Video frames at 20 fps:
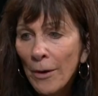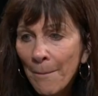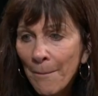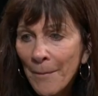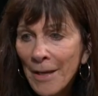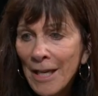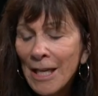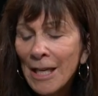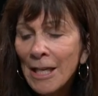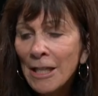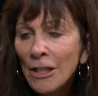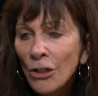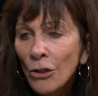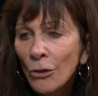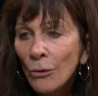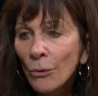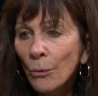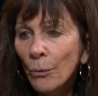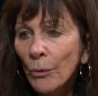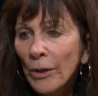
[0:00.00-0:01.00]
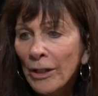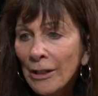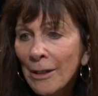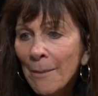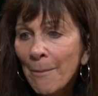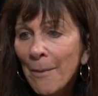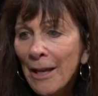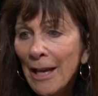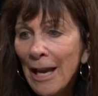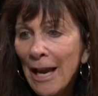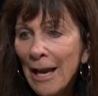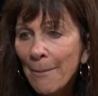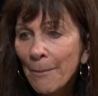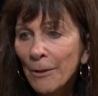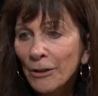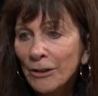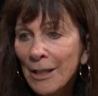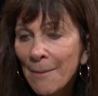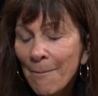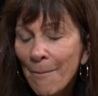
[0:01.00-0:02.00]
me to really be able
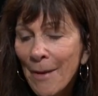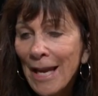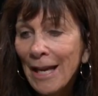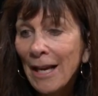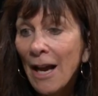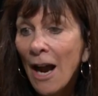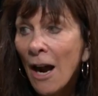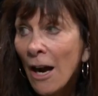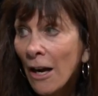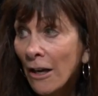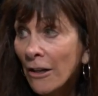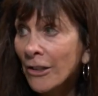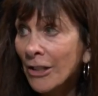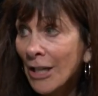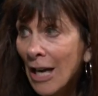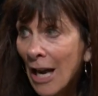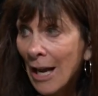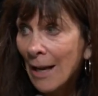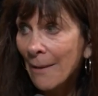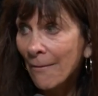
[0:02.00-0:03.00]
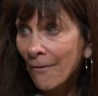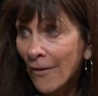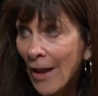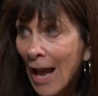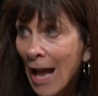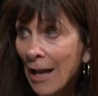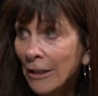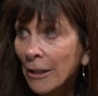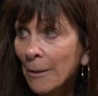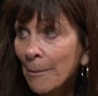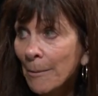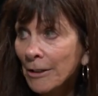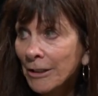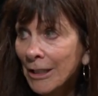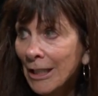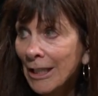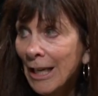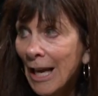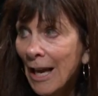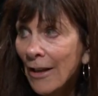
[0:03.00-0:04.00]
to make our time valuable
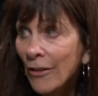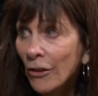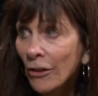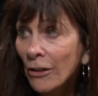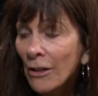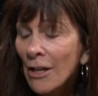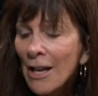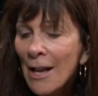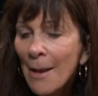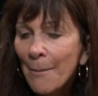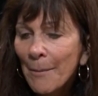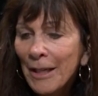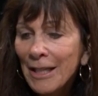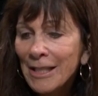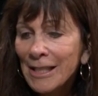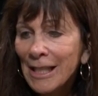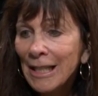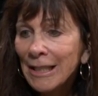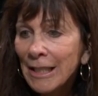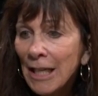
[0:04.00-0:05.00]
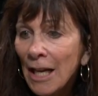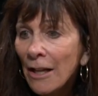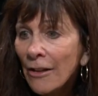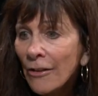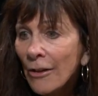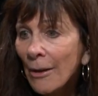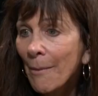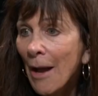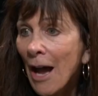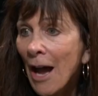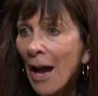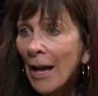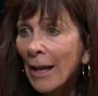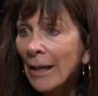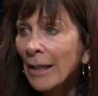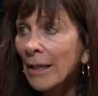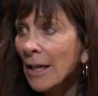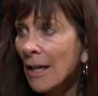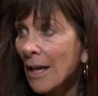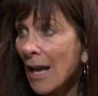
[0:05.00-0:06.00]
together because I tell them
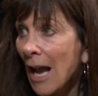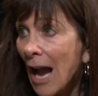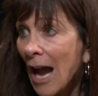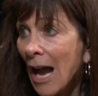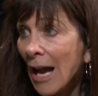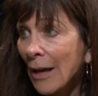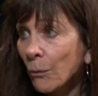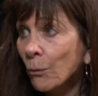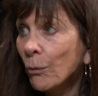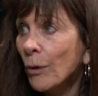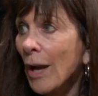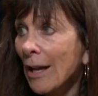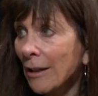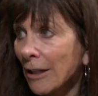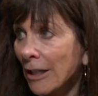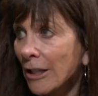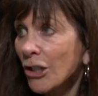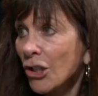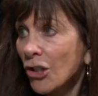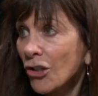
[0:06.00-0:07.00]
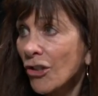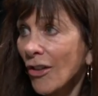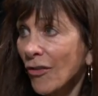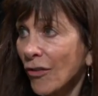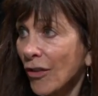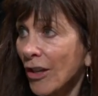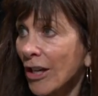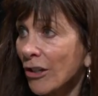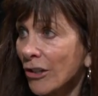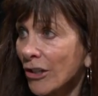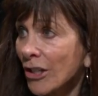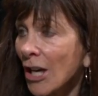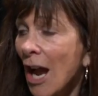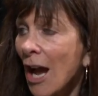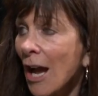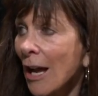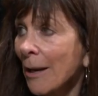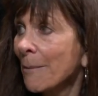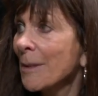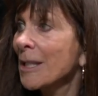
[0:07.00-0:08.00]
I I relish that their
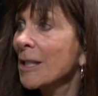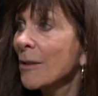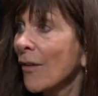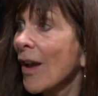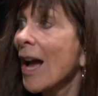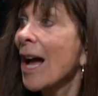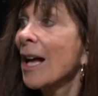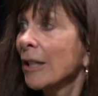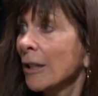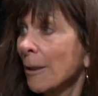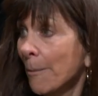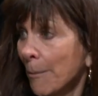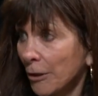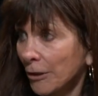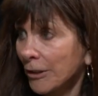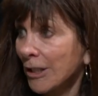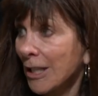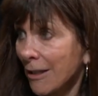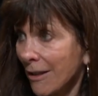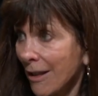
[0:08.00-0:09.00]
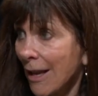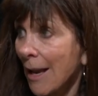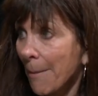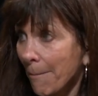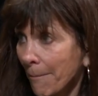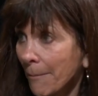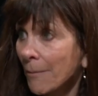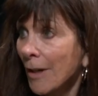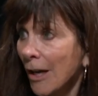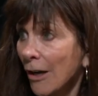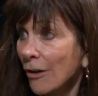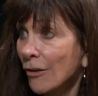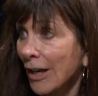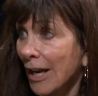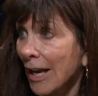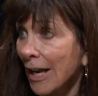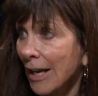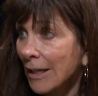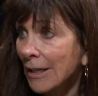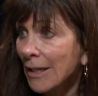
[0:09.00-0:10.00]
time is valuable to them,
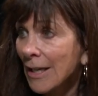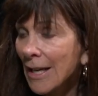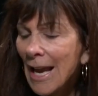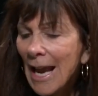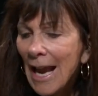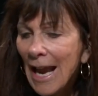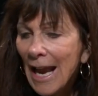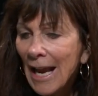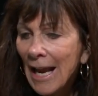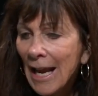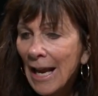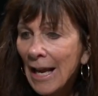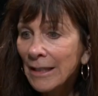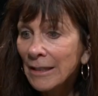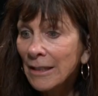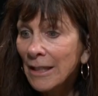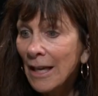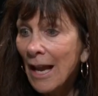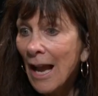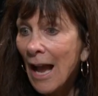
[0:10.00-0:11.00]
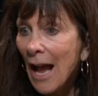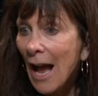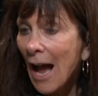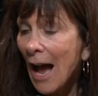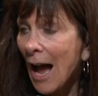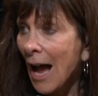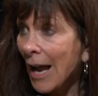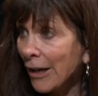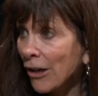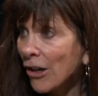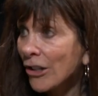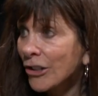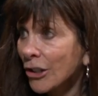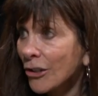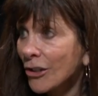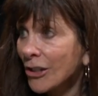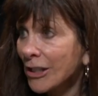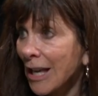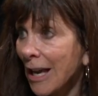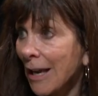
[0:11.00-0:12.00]
okay? And I also
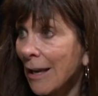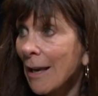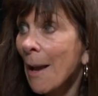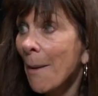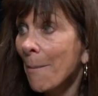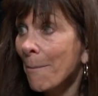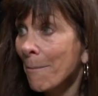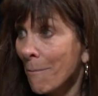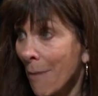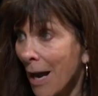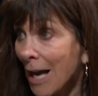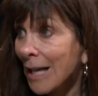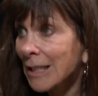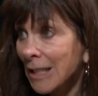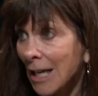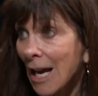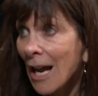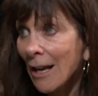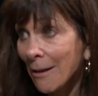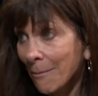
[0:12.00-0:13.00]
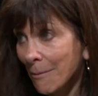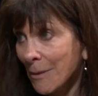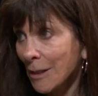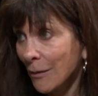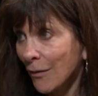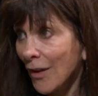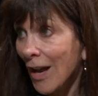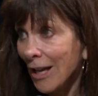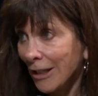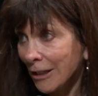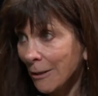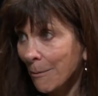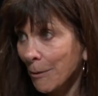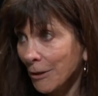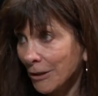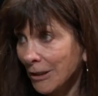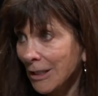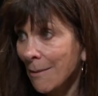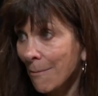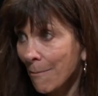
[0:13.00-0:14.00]
say my time is valuable
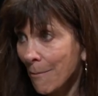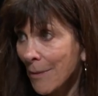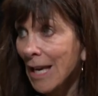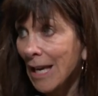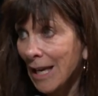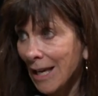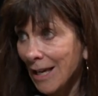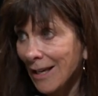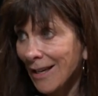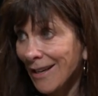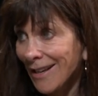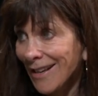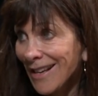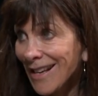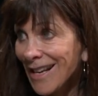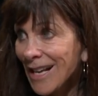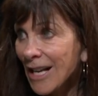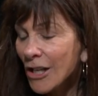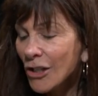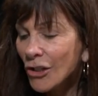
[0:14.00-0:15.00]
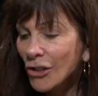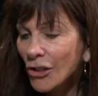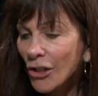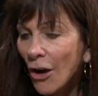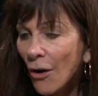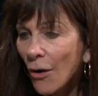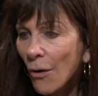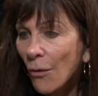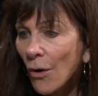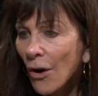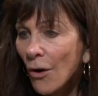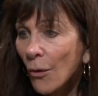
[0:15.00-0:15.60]
to me. So